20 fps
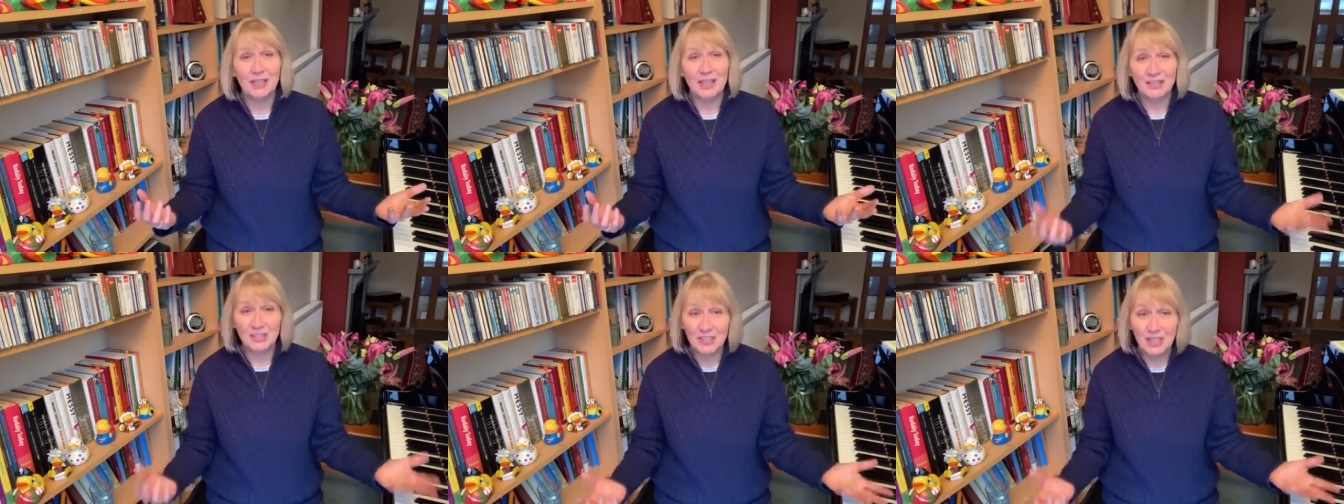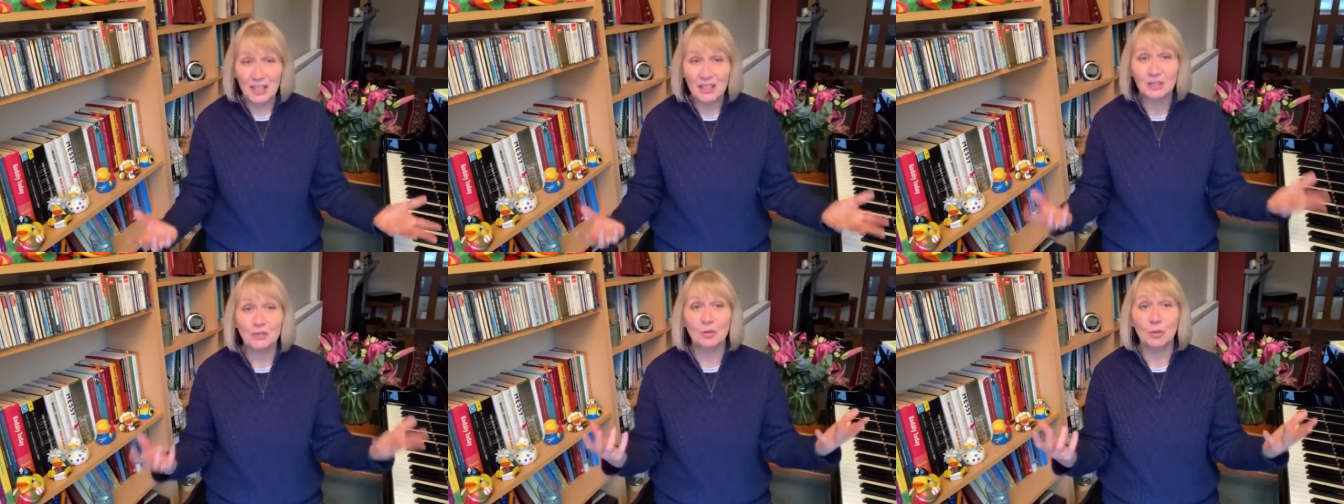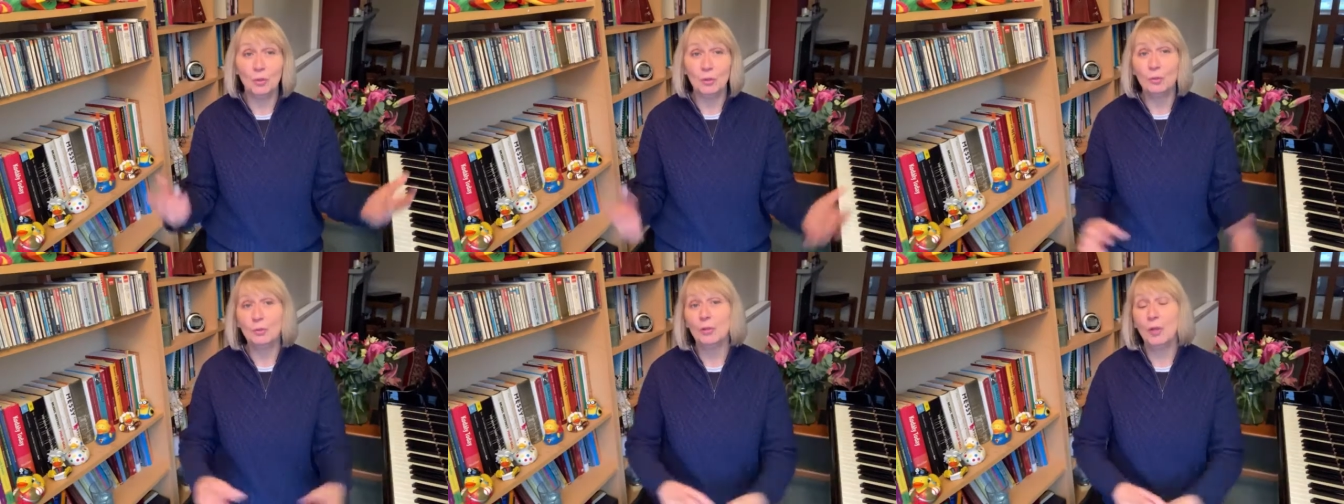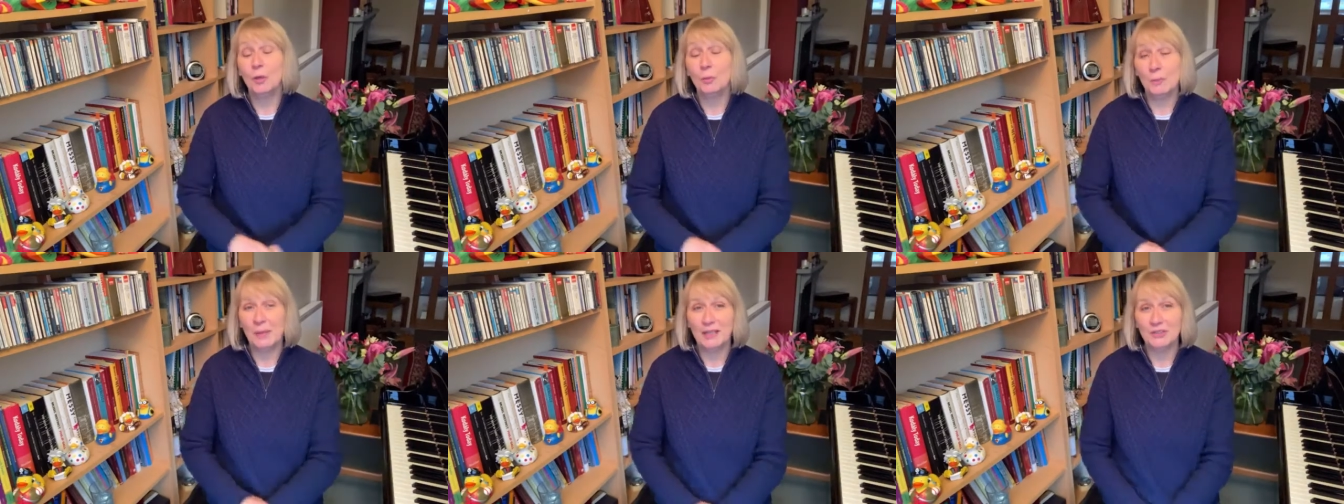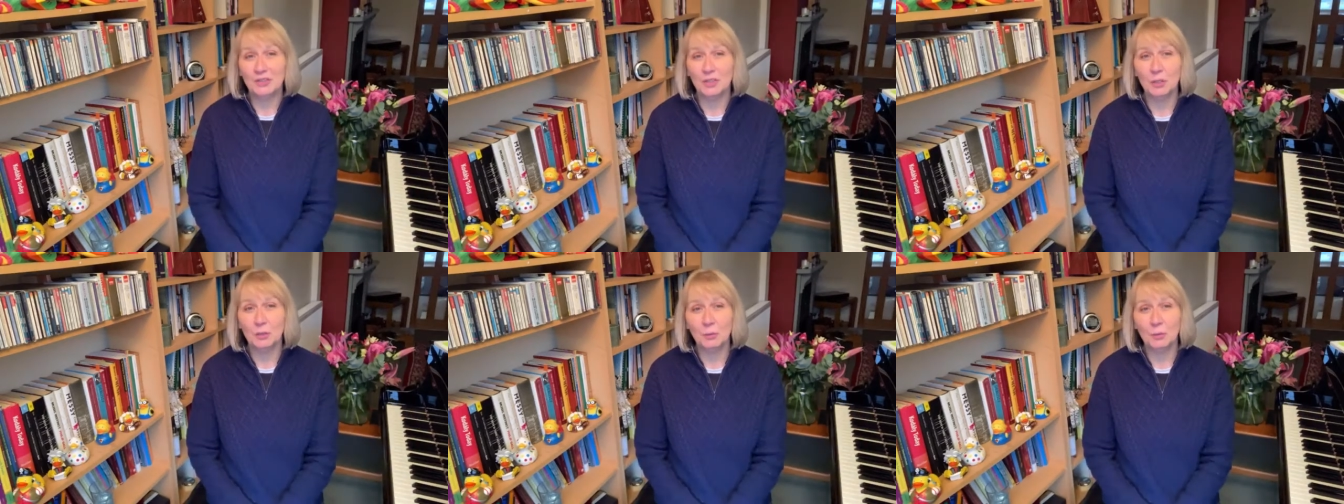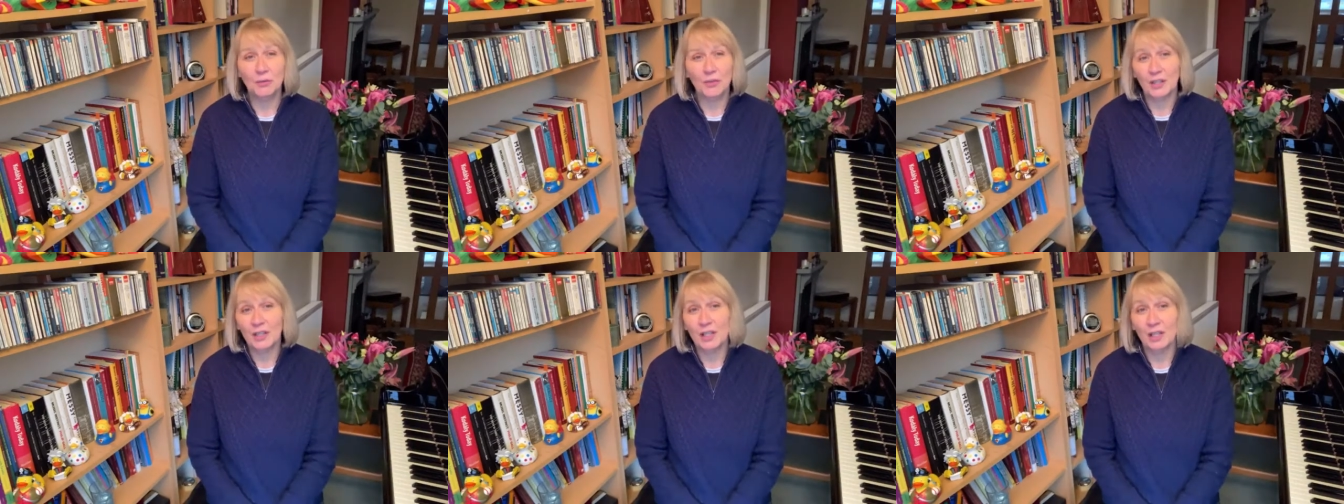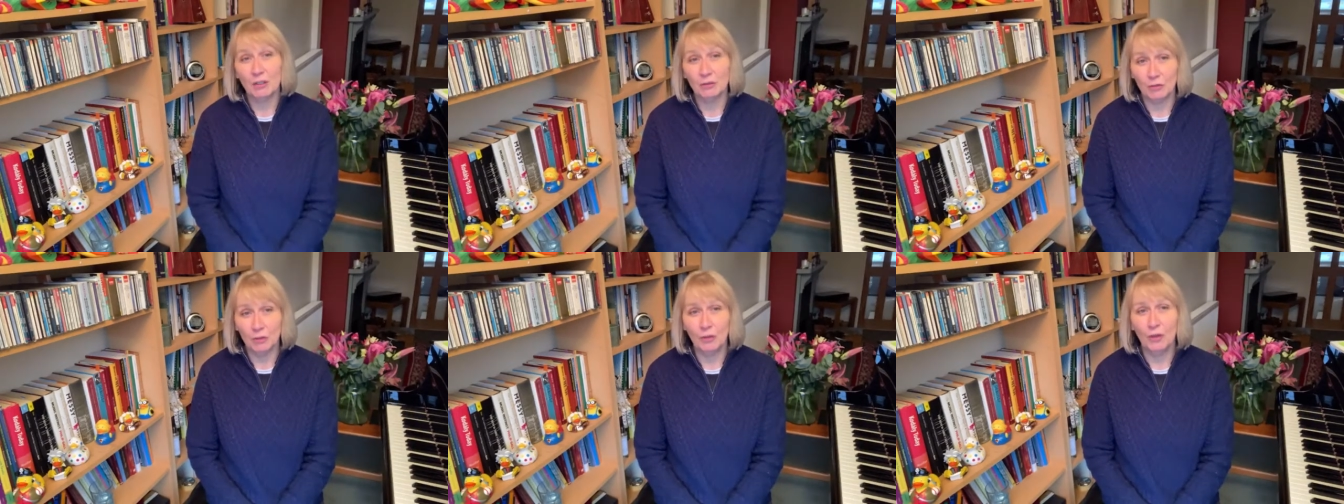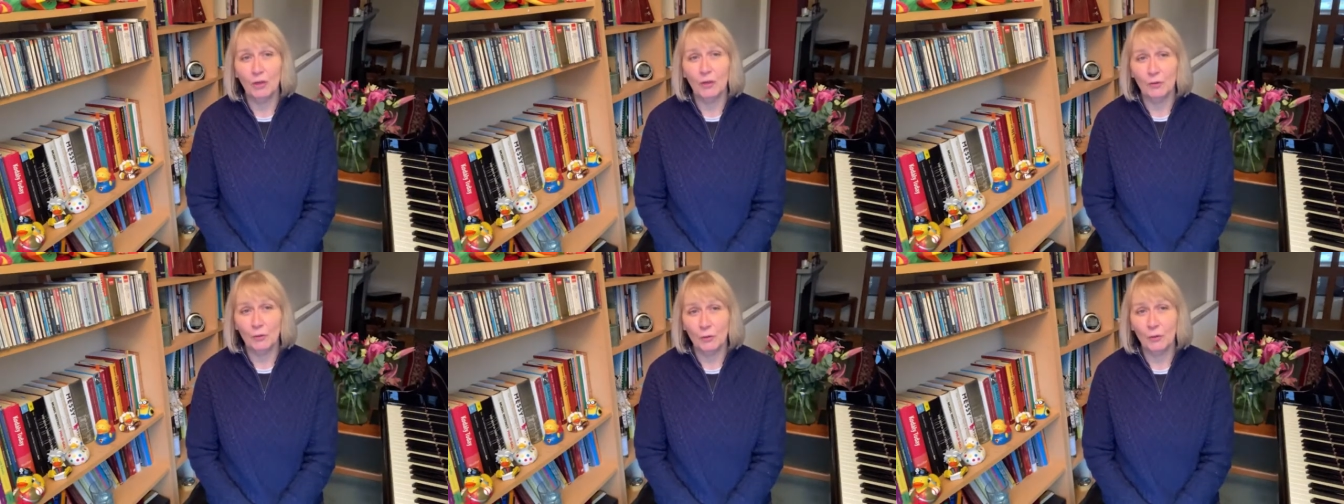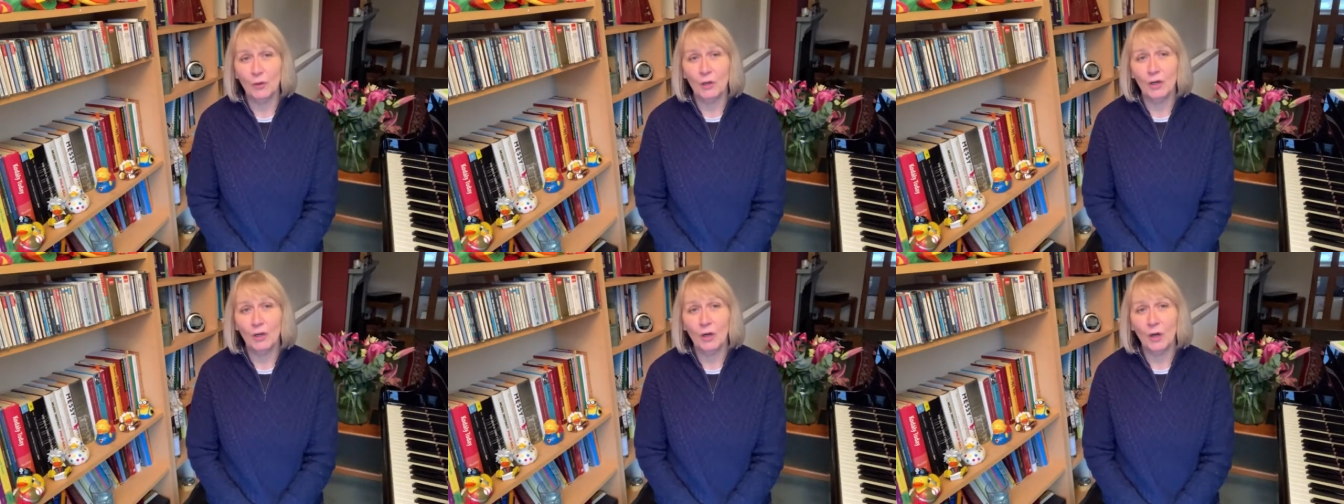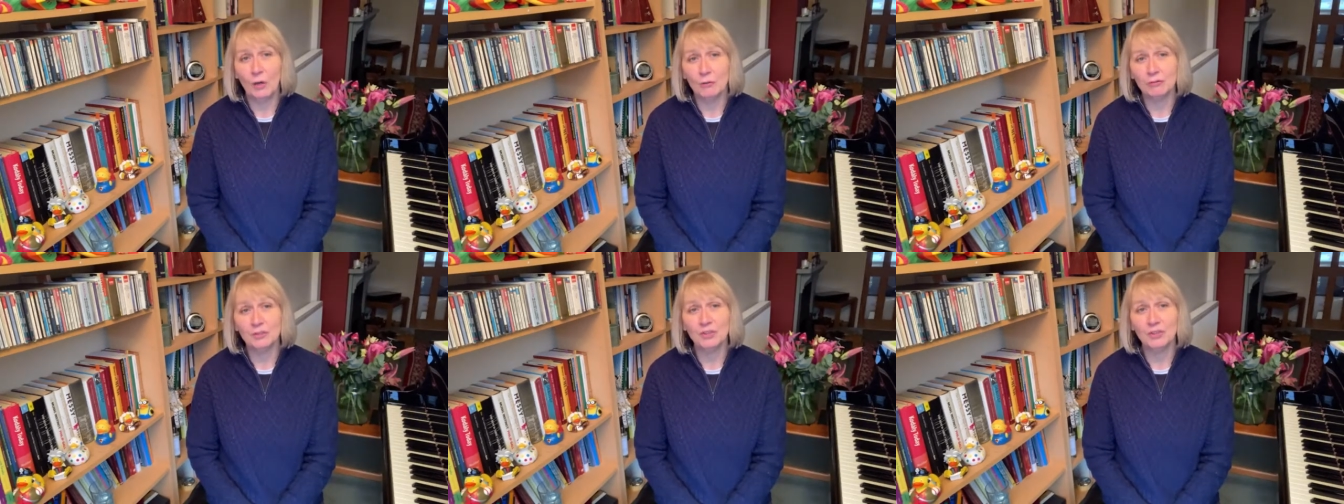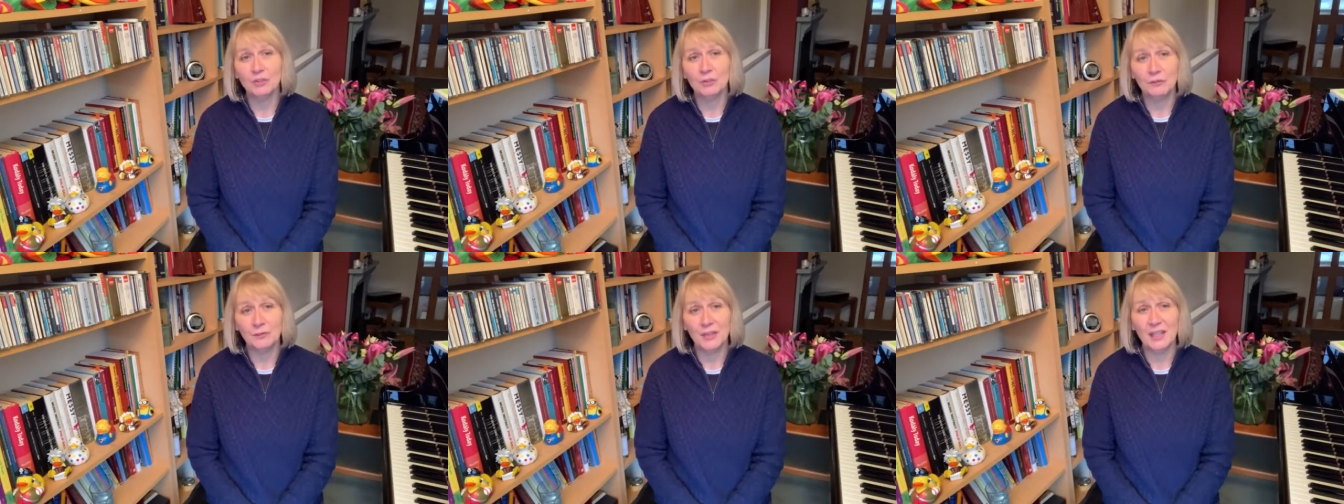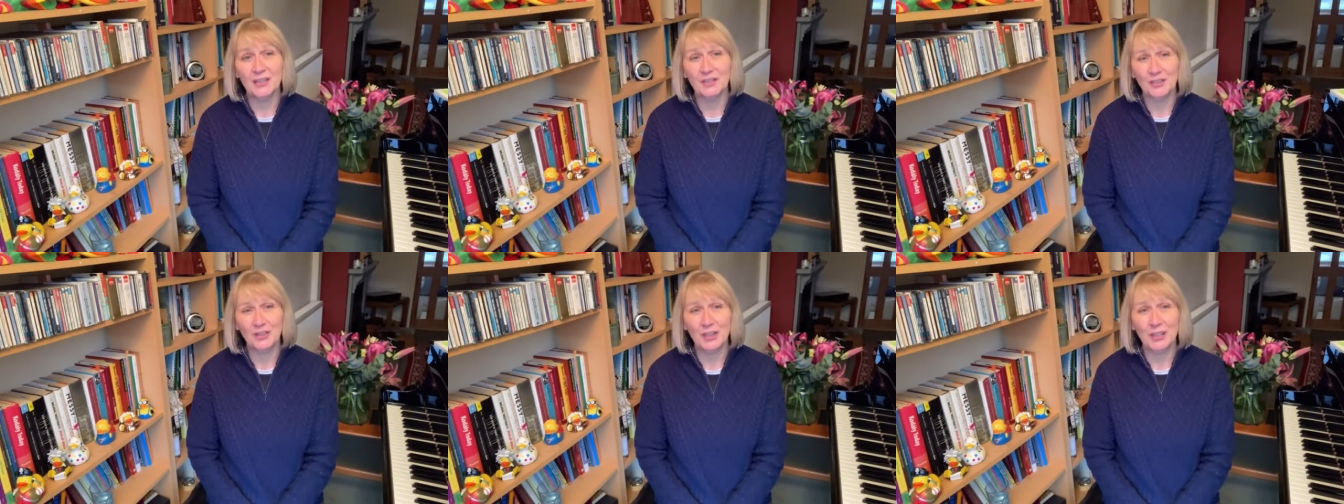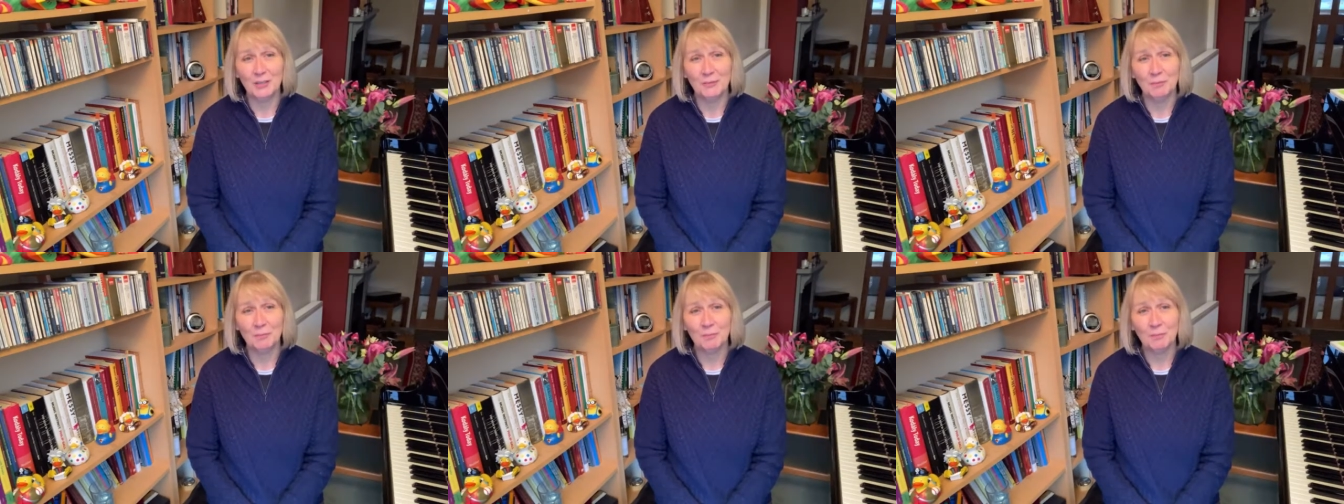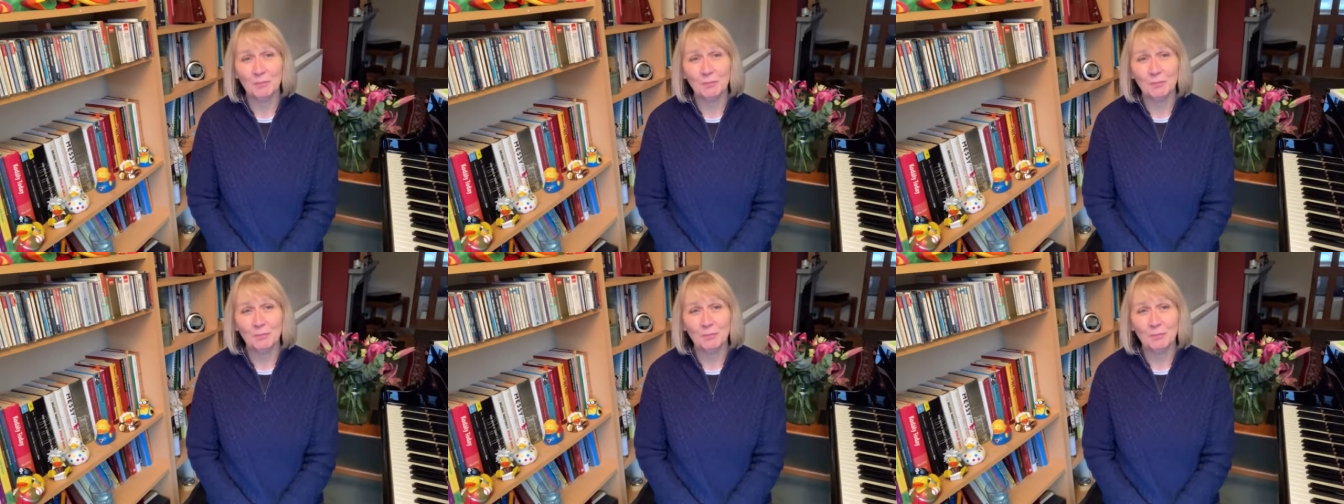their sex or no matter the colour or origin of their skin.